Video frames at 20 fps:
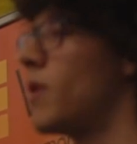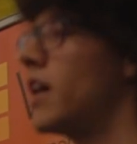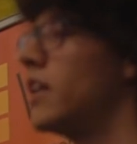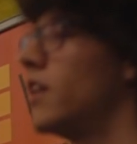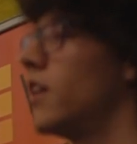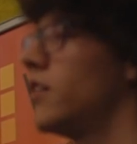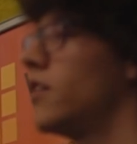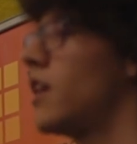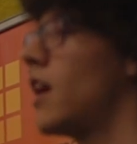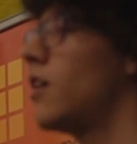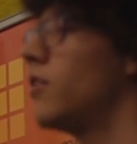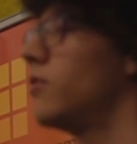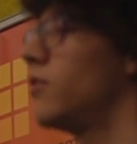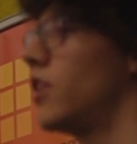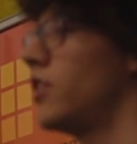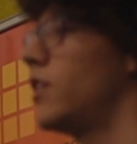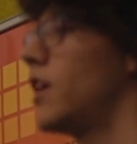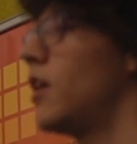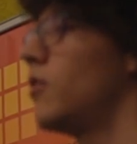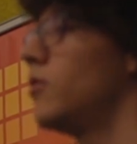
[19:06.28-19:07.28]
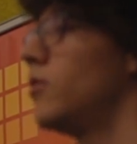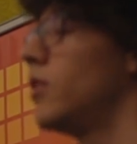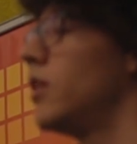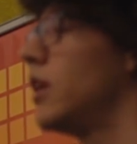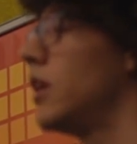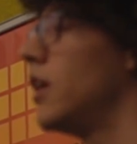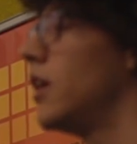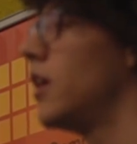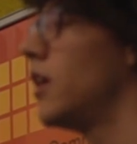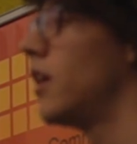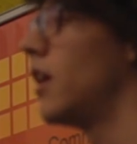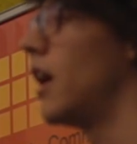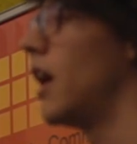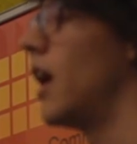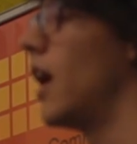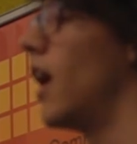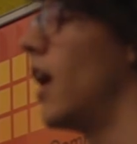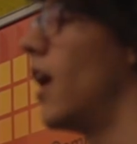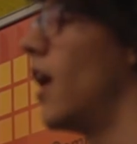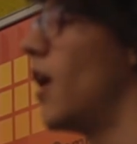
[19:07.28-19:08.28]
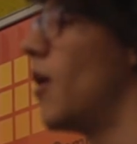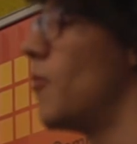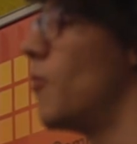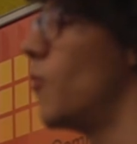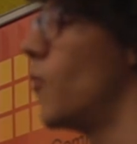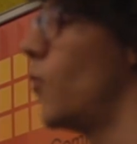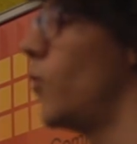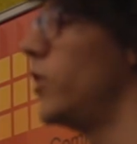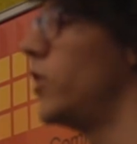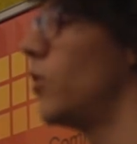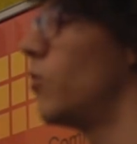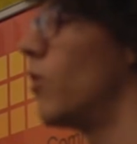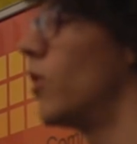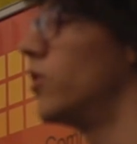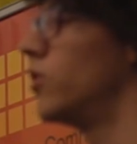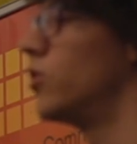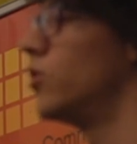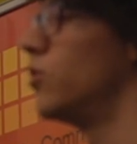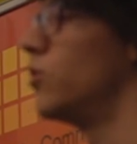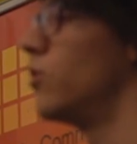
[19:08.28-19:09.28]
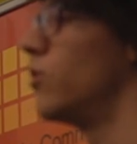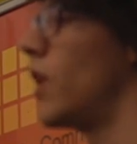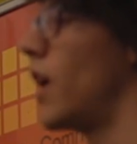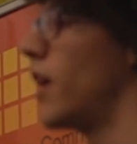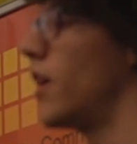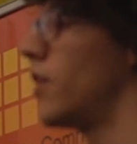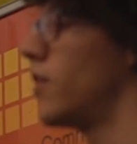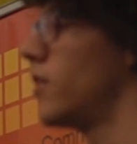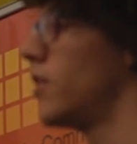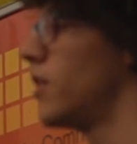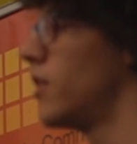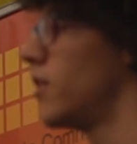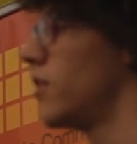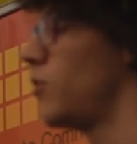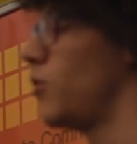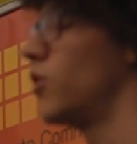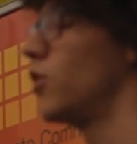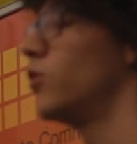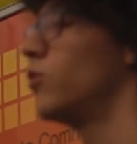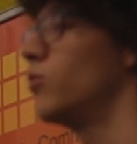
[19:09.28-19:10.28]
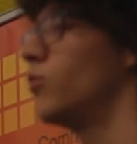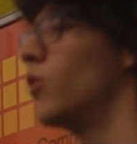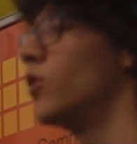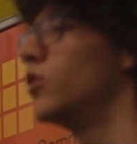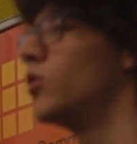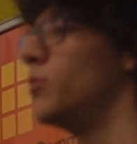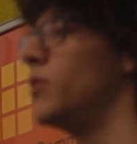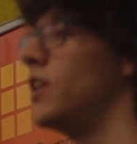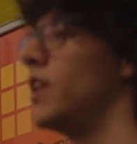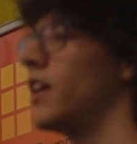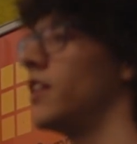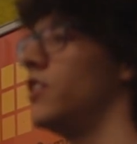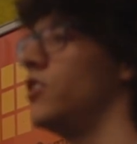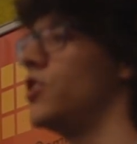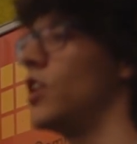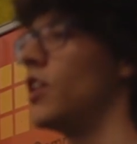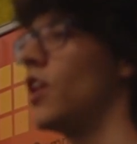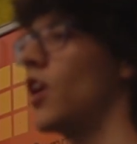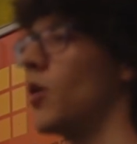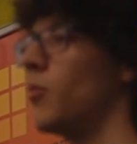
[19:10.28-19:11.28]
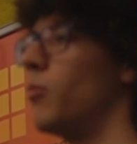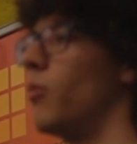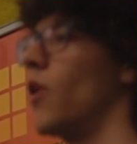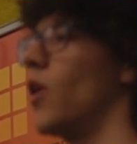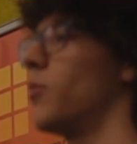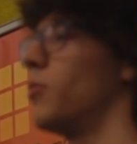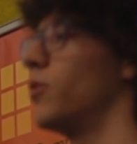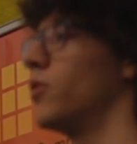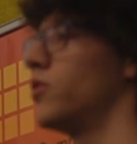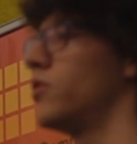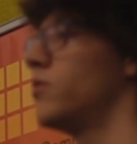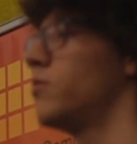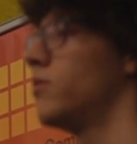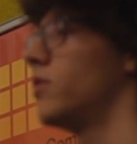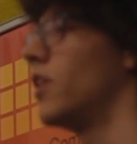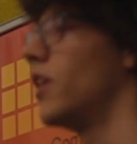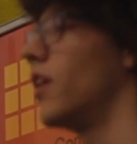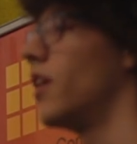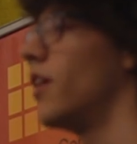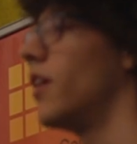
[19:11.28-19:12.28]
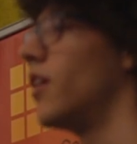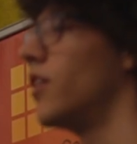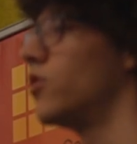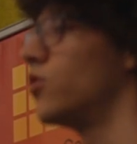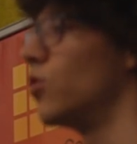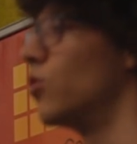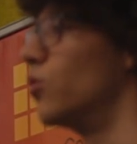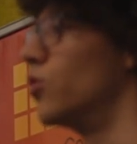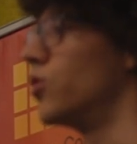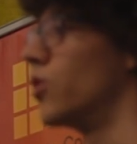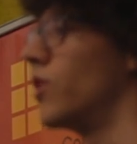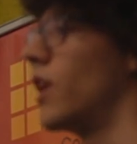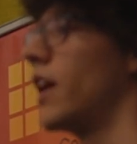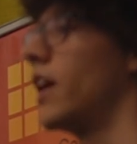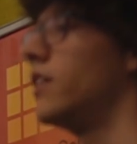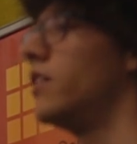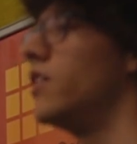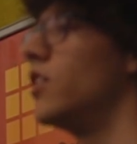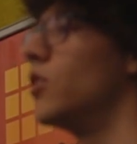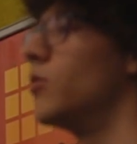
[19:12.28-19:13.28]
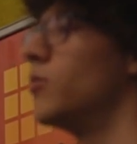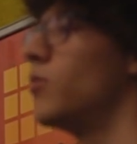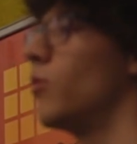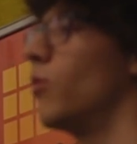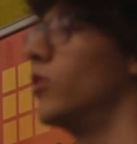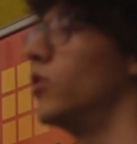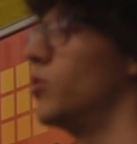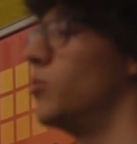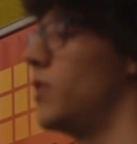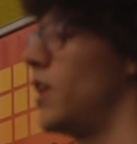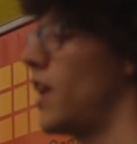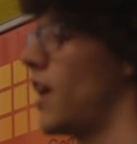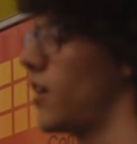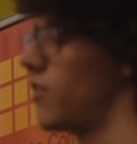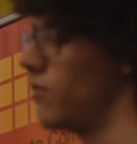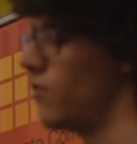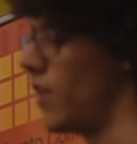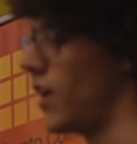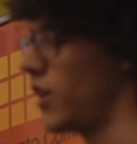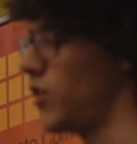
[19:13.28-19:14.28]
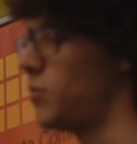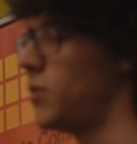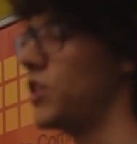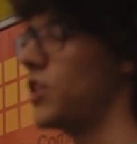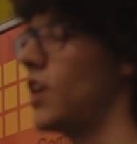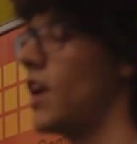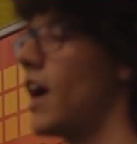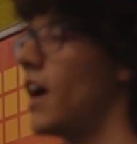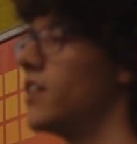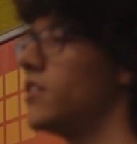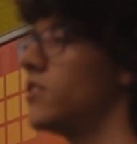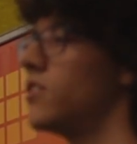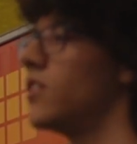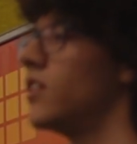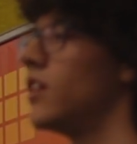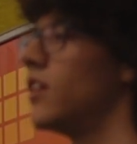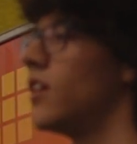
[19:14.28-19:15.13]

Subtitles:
mind right now. We don't want to do like, we don't want to be like the general purpose solution like Ethereum. We want to be like very specialized